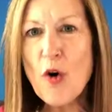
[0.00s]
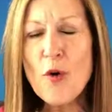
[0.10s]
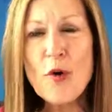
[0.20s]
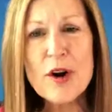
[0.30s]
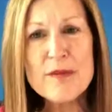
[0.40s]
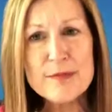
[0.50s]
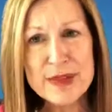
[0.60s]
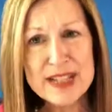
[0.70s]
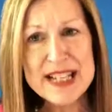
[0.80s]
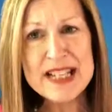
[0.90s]
or of
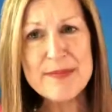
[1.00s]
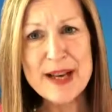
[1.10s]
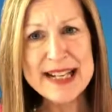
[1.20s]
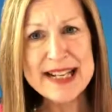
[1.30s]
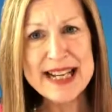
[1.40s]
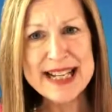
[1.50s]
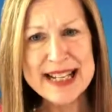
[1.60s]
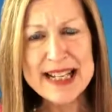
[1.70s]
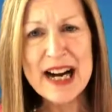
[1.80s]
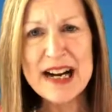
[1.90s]
participating in a
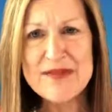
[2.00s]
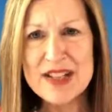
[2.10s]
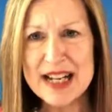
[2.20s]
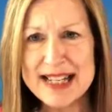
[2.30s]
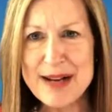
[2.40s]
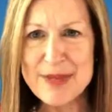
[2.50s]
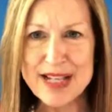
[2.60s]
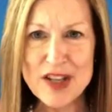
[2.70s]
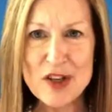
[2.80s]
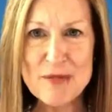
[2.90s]
live,
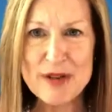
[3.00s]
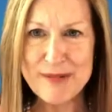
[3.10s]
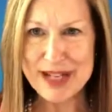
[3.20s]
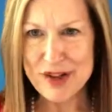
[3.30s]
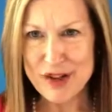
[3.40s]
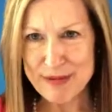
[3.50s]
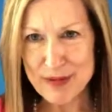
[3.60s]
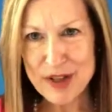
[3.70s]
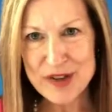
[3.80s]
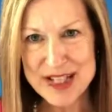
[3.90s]
dynamic human mentoring
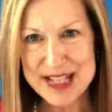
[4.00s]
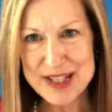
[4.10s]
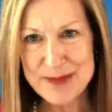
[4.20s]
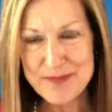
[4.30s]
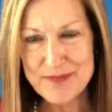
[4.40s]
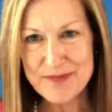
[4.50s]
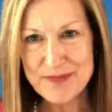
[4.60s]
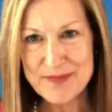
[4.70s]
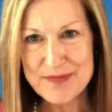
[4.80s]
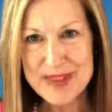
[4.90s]
process.
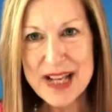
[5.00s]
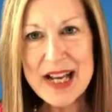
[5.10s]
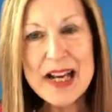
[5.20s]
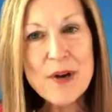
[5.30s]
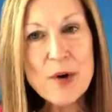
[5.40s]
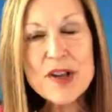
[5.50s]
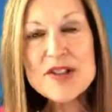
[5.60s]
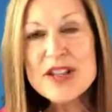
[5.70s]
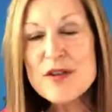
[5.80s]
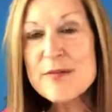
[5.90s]

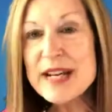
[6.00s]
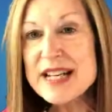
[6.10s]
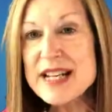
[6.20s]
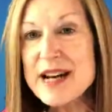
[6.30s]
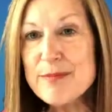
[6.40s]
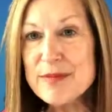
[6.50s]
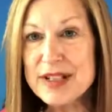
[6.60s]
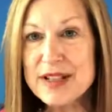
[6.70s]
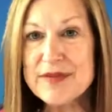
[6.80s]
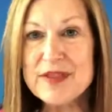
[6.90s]
Whilst there will be a
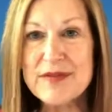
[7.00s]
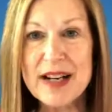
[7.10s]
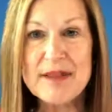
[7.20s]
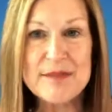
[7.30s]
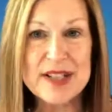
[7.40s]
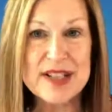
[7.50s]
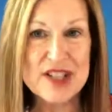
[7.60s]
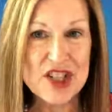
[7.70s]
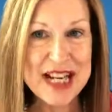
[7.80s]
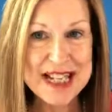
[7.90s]
number of development
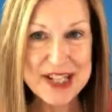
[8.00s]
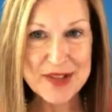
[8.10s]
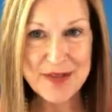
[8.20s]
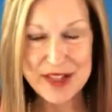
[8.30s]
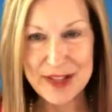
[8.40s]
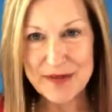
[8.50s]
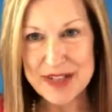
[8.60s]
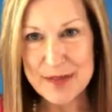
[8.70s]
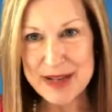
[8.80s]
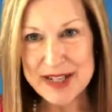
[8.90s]
agendas for the
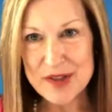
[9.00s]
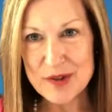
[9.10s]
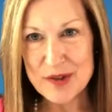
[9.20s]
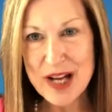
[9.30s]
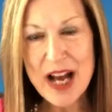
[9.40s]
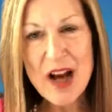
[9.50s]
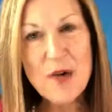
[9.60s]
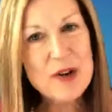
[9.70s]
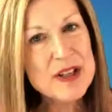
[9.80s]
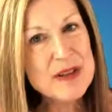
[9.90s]
Novice Mentor,
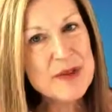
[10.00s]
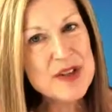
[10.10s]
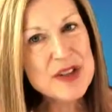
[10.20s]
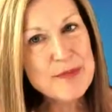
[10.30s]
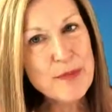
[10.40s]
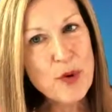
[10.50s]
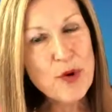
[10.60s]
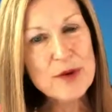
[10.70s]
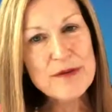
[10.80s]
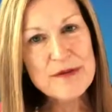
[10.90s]
one of the most
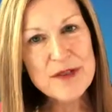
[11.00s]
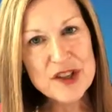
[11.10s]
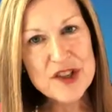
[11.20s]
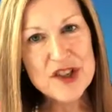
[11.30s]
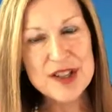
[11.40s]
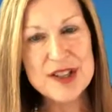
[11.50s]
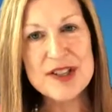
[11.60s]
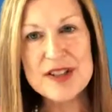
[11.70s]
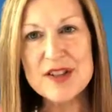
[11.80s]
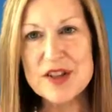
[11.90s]
important functions
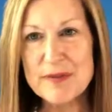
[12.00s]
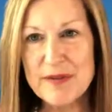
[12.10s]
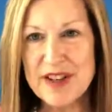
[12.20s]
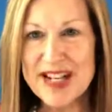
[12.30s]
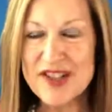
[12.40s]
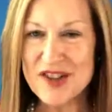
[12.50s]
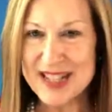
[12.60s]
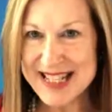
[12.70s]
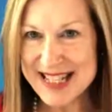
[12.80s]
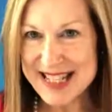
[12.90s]
of the supervisor at
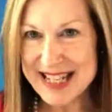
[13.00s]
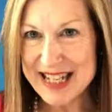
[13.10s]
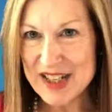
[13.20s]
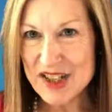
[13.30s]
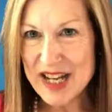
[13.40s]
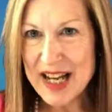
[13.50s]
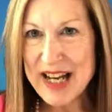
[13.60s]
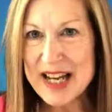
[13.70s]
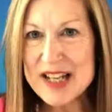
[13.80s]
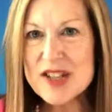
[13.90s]
this stage
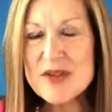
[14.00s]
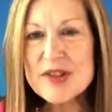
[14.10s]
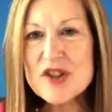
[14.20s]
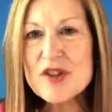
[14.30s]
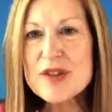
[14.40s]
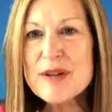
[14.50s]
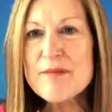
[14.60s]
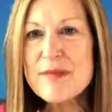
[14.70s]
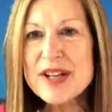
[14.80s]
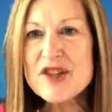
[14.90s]
is to ensure that
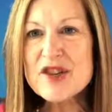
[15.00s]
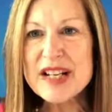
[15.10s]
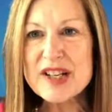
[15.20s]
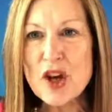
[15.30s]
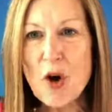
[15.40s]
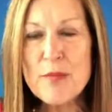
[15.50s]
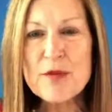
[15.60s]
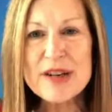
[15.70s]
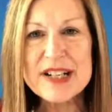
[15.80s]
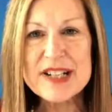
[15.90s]
mentoring is
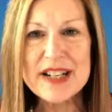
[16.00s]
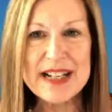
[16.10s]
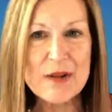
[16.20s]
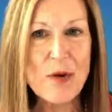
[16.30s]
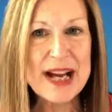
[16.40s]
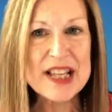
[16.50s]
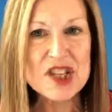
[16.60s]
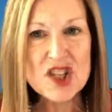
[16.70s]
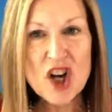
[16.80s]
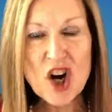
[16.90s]
operating in a way
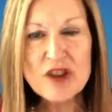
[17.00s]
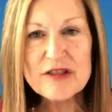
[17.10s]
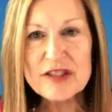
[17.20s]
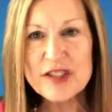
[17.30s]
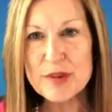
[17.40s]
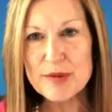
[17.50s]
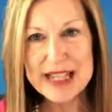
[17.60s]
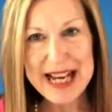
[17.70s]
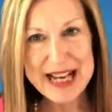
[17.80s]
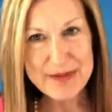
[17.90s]
that's congruent with
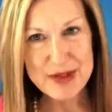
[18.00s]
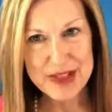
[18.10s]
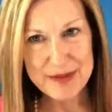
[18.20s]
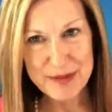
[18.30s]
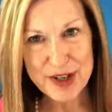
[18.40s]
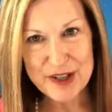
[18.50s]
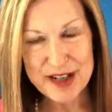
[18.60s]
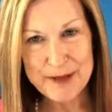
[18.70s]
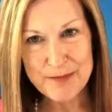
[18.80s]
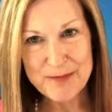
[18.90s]
the aims of the
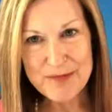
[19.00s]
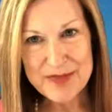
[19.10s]
program.